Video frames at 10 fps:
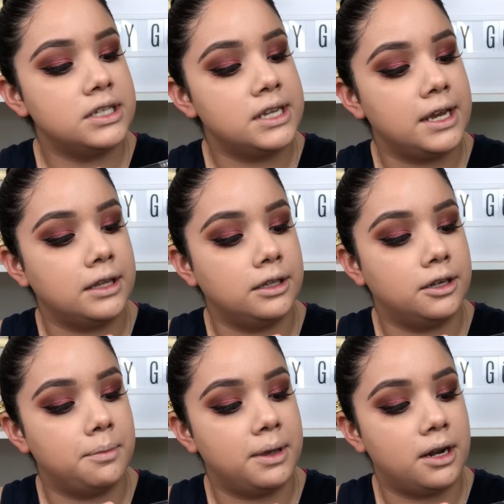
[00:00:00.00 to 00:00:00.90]
take a
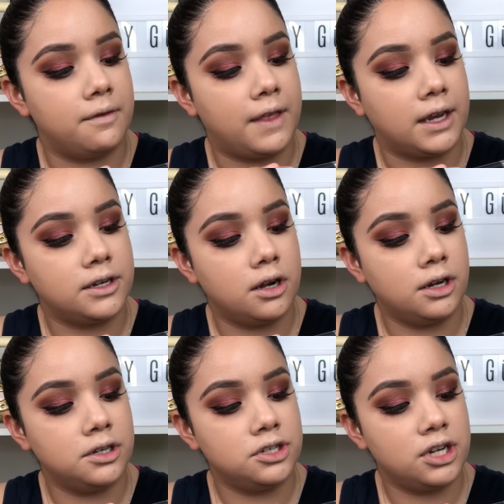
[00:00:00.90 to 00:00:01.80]
little bit of that
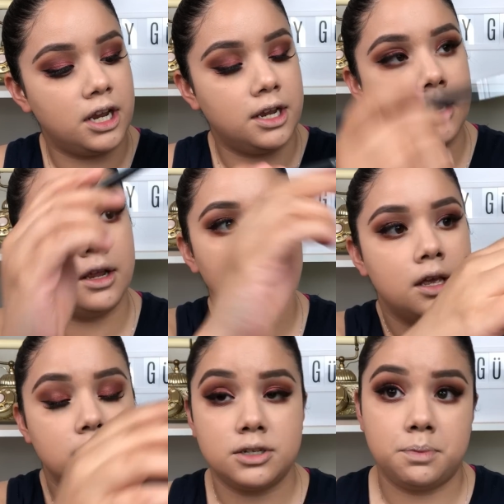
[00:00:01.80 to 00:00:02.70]
darkest shade,
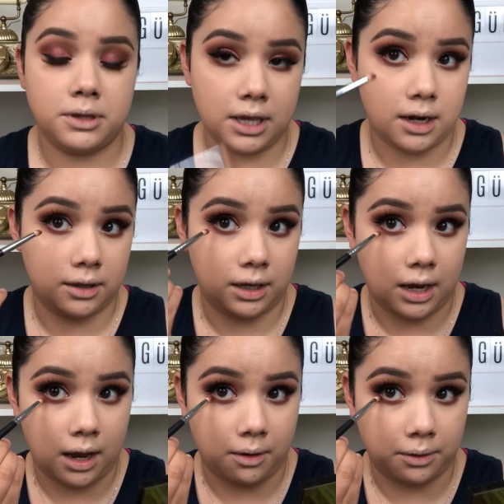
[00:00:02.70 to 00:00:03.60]
just put that on
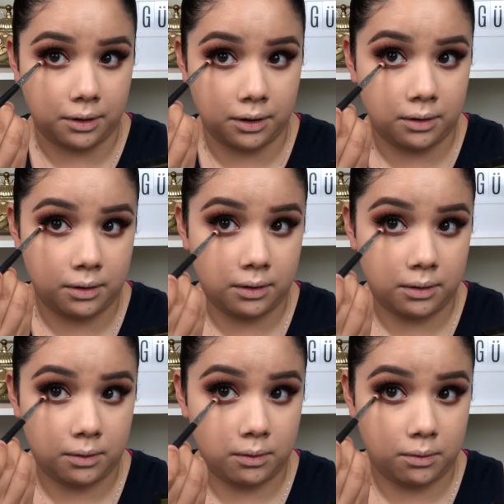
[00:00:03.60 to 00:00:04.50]
the outer
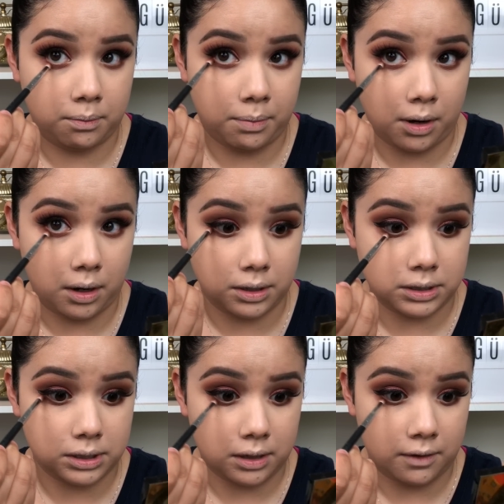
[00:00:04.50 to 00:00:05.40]

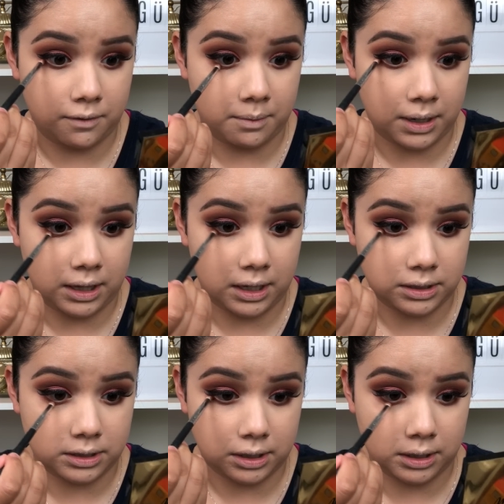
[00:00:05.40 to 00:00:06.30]
part of my
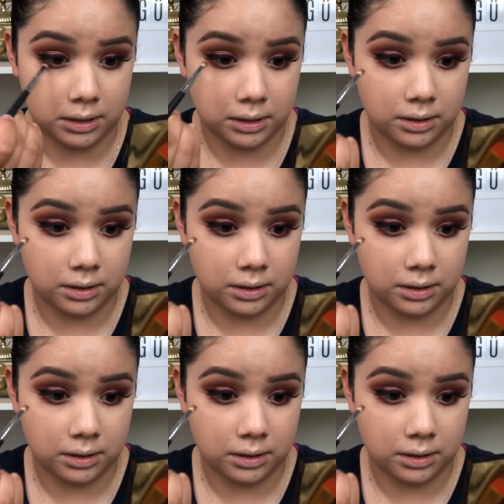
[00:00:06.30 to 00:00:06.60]
lash line,